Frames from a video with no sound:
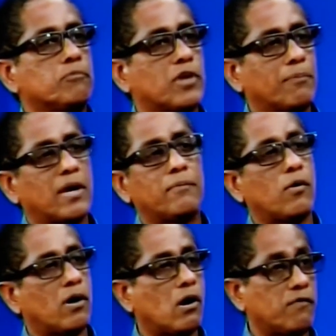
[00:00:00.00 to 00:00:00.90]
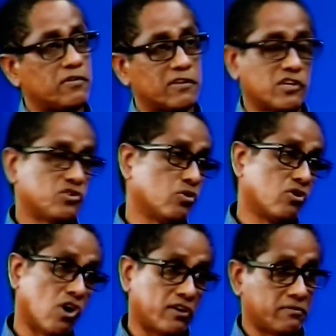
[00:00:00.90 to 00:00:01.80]
sometimes our officers are
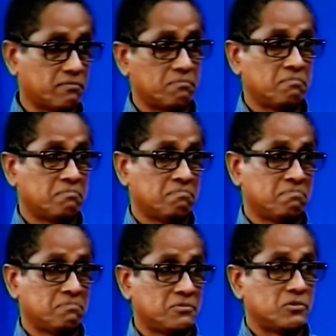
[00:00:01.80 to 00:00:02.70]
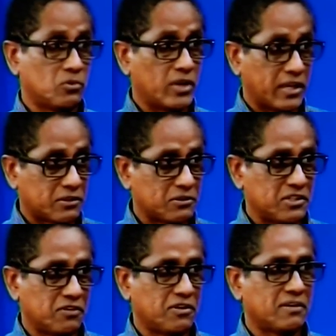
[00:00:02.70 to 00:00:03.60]
shot gun, mm. get out the
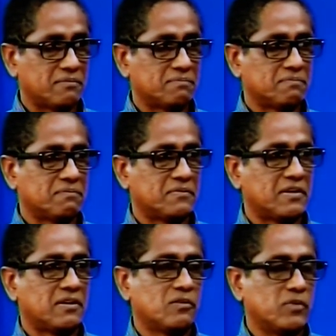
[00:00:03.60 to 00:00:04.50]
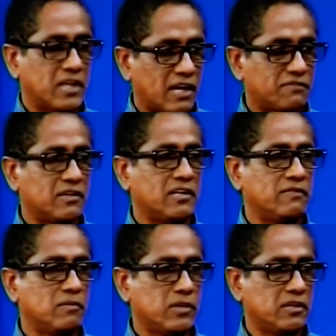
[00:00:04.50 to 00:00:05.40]
area. Yeah. But they have to
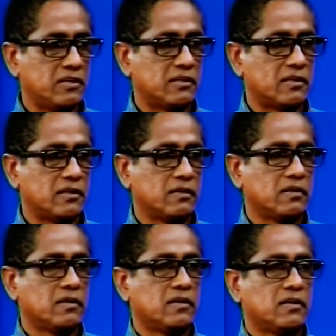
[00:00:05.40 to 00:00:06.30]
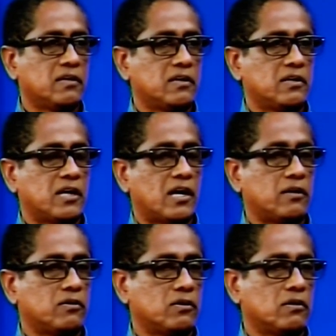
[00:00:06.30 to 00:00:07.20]
leave immediately.
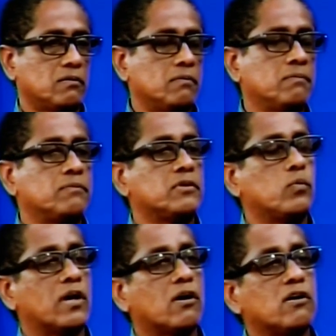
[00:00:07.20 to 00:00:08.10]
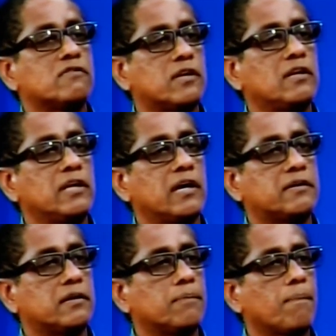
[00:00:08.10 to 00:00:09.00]
And we are constantly
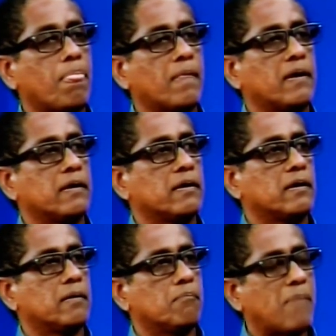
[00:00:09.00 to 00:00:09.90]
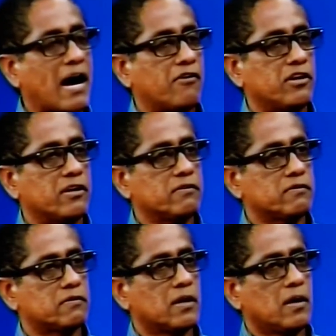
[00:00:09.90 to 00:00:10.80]
getting
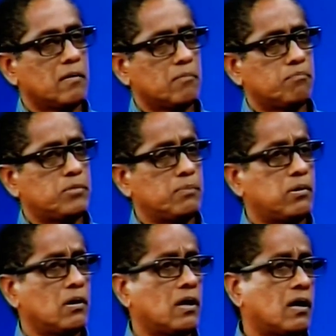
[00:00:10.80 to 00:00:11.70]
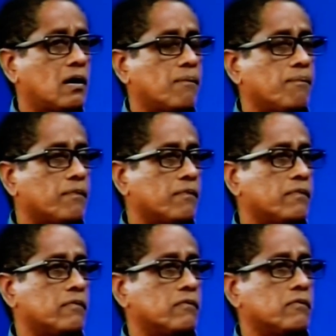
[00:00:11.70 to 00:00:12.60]
barriers. People are
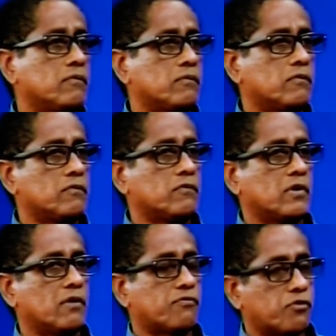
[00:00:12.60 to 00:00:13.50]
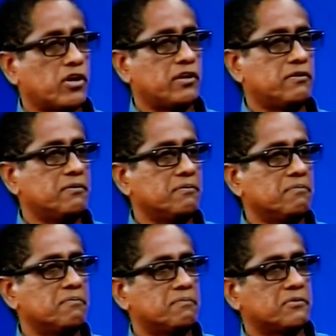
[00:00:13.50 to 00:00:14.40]
afraid
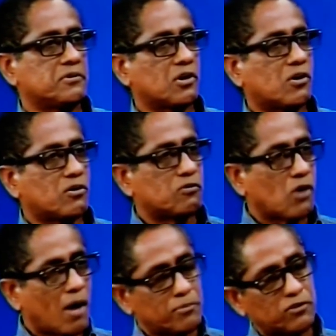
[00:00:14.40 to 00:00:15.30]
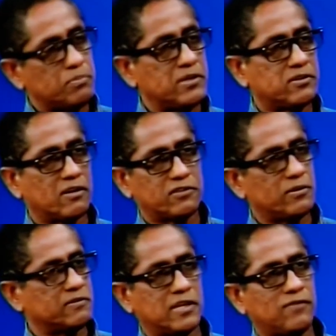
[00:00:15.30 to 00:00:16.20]
to come to speak to us.
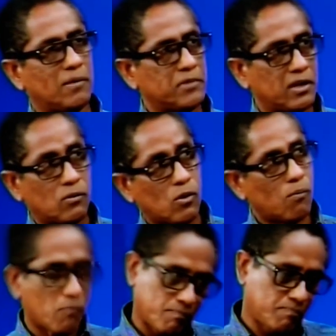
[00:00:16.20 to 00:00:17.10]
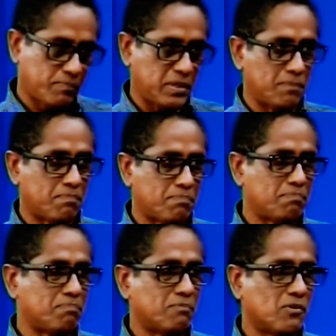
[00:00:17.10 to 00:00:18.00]
They'll stay from their home, peep,
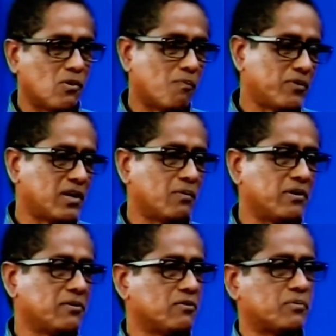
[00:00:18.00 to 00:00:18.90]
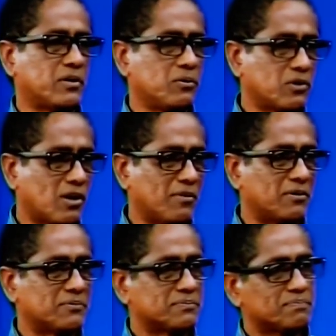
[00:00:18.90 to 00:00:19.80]
open their window, but don't. Why?
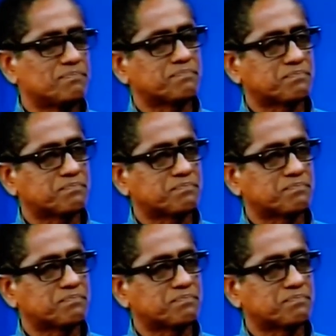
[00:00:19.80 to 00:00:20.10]
Why do